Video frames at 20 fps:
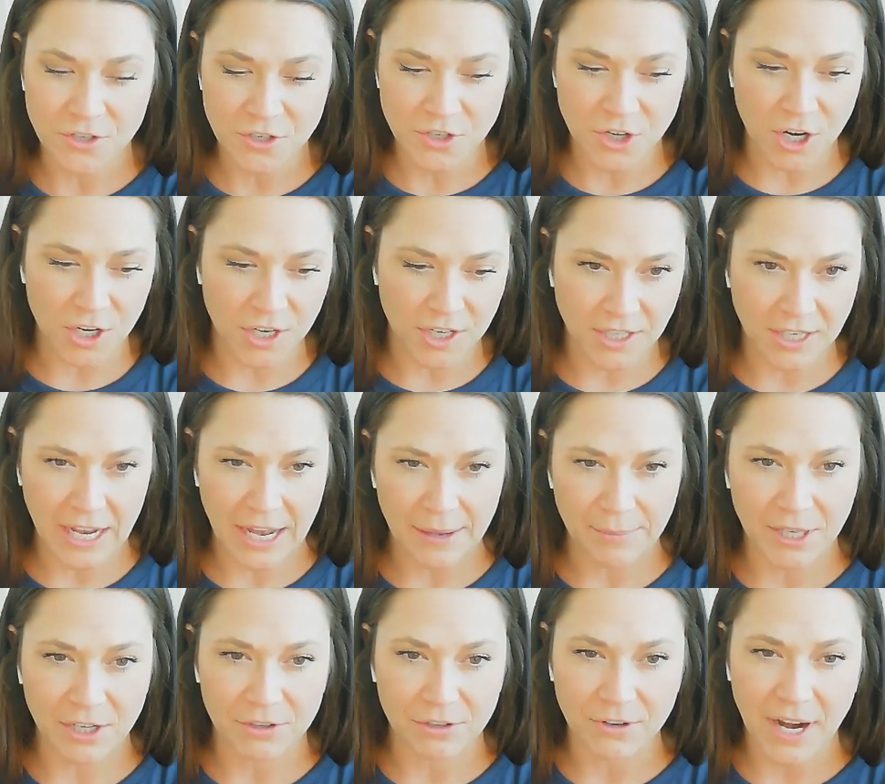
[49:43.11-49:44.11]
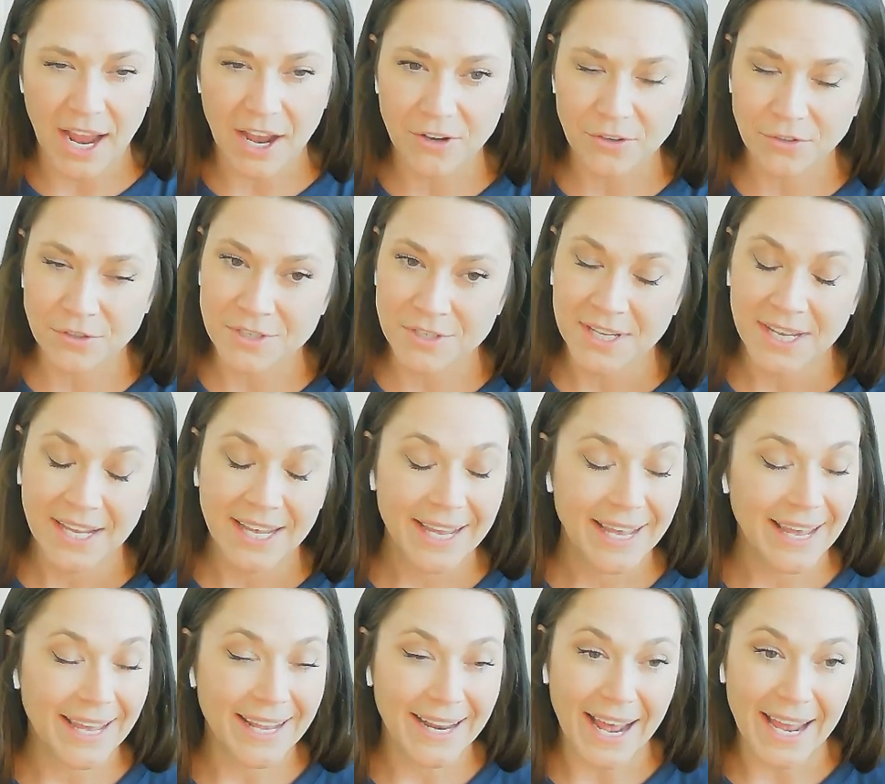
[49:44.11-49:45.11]
started coming around,
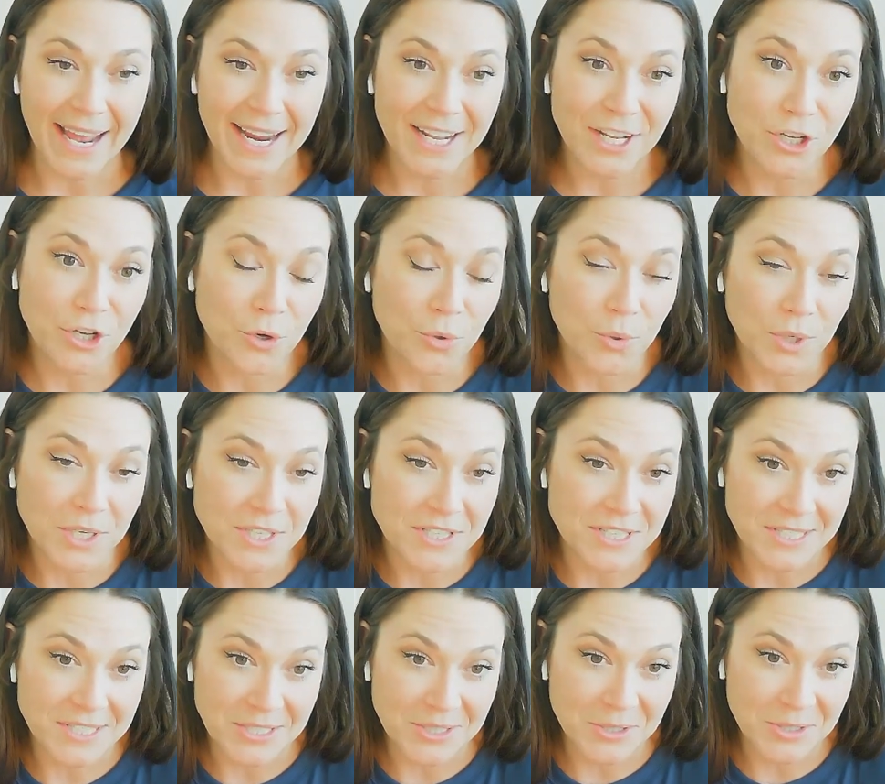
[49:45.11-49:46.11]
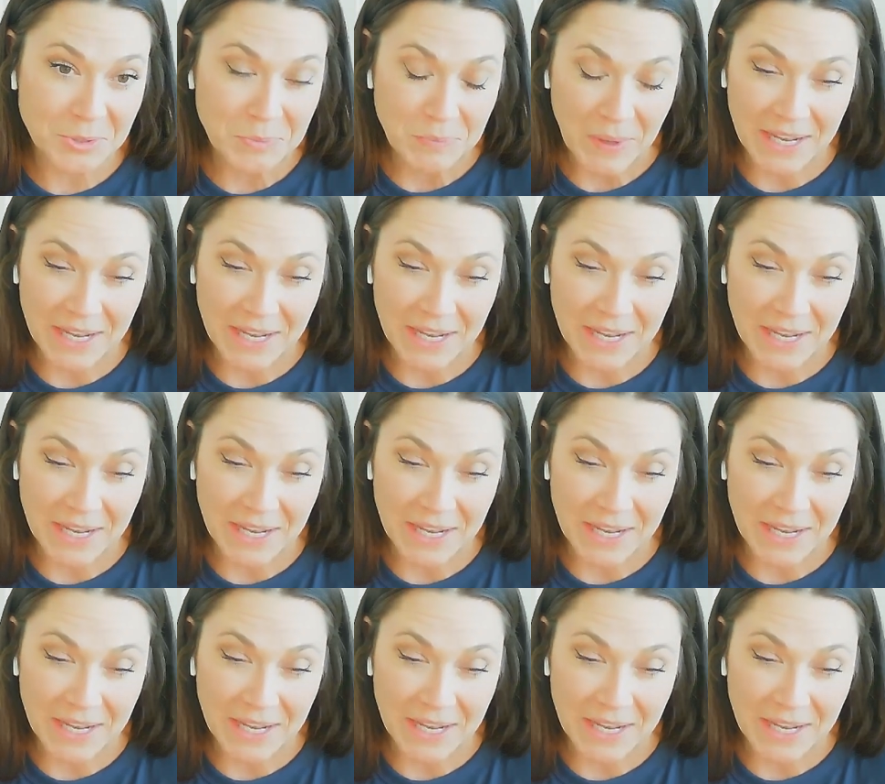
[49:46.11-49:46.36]
and I didn't know what to do.